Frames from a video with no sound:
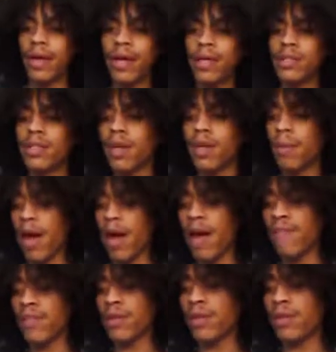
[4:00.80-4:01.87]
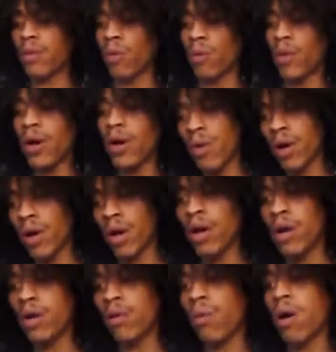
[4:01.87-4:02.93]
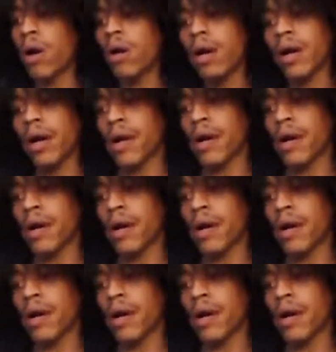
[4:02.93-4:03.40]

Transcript: ends up having the real one underwater